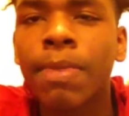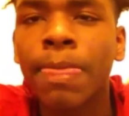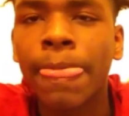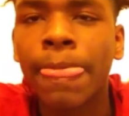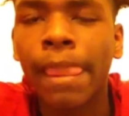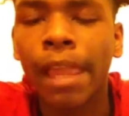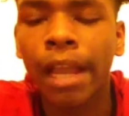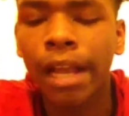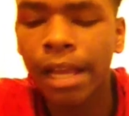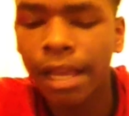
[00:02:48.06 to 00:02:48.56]

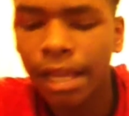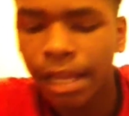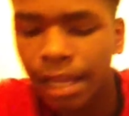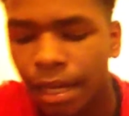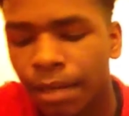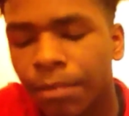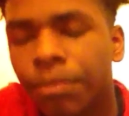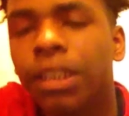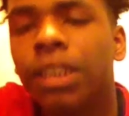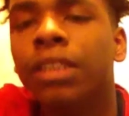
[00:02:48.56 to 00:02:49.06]

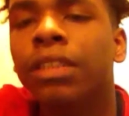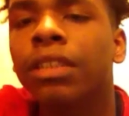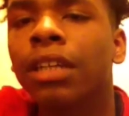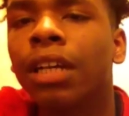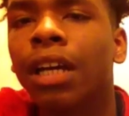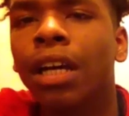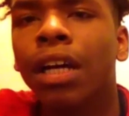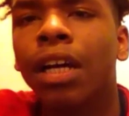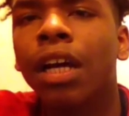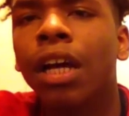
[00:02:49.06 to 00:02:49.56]
I mean,
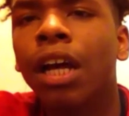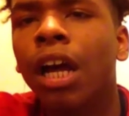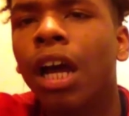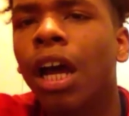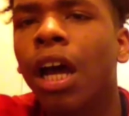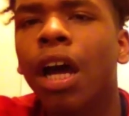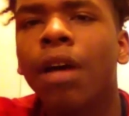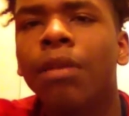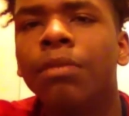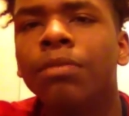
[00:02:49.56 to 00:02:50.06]

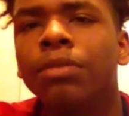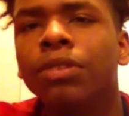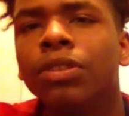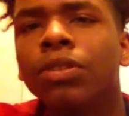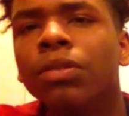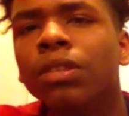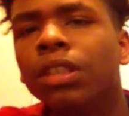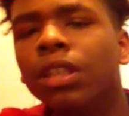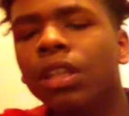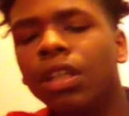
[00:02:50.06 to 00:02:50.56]
I'm so
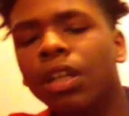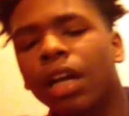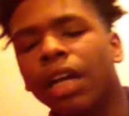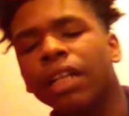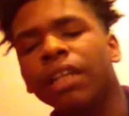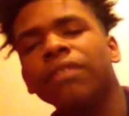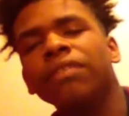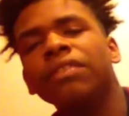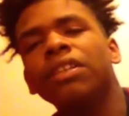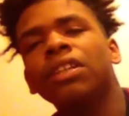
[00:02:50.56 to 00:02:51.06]
young. I
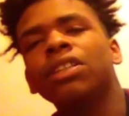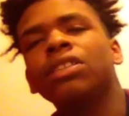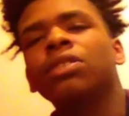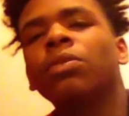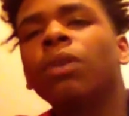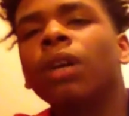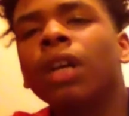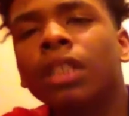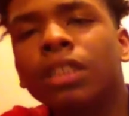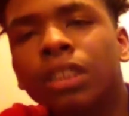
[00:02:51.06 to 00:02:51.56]
never got to
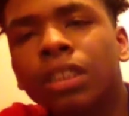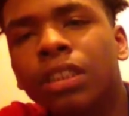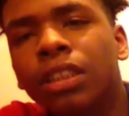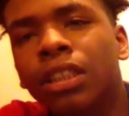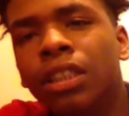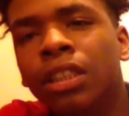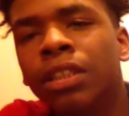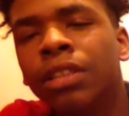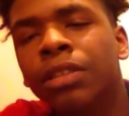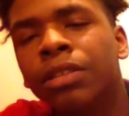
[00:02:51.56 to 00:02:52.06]
watch the
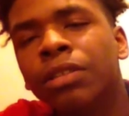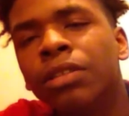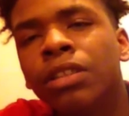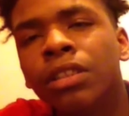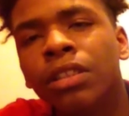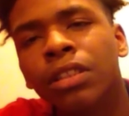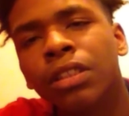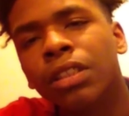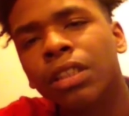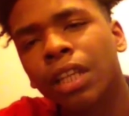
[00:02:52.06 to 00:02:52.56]

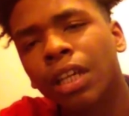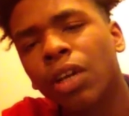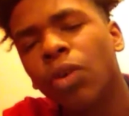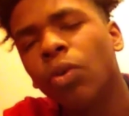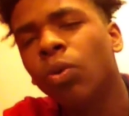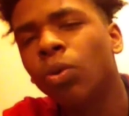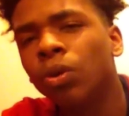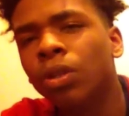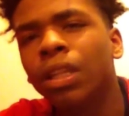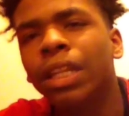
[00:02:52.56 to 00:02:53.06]

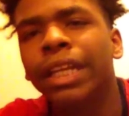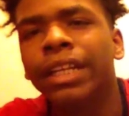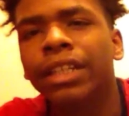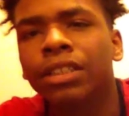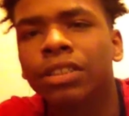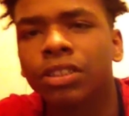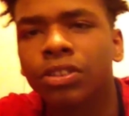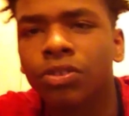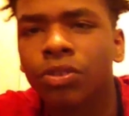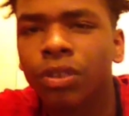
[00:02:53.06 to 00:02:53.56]
old
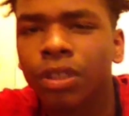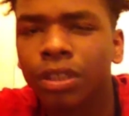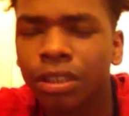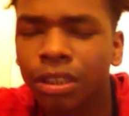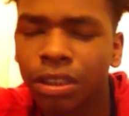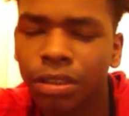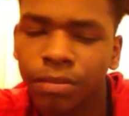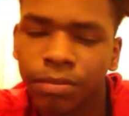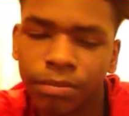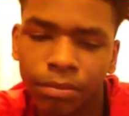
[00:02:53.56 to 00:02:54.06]
Lakers growing
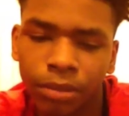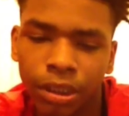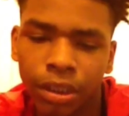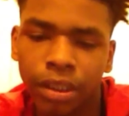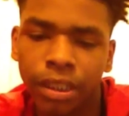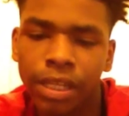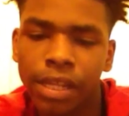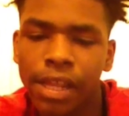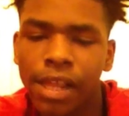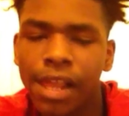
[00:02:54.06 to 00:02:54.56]
up, but
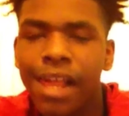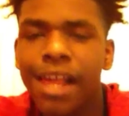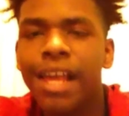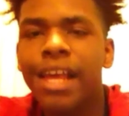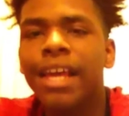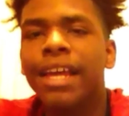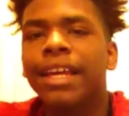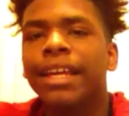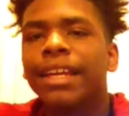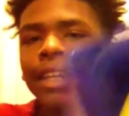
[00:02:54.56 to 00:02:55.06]

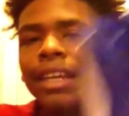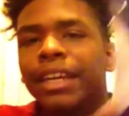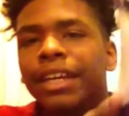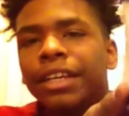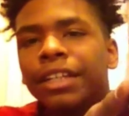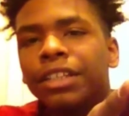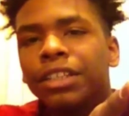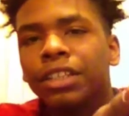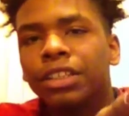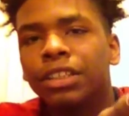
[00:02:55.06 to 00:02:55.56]
yeah,
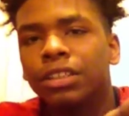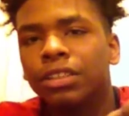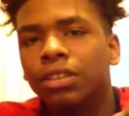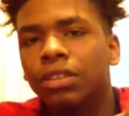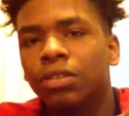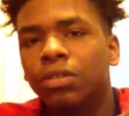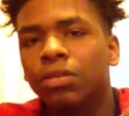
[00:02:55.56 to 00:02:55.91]
you already know.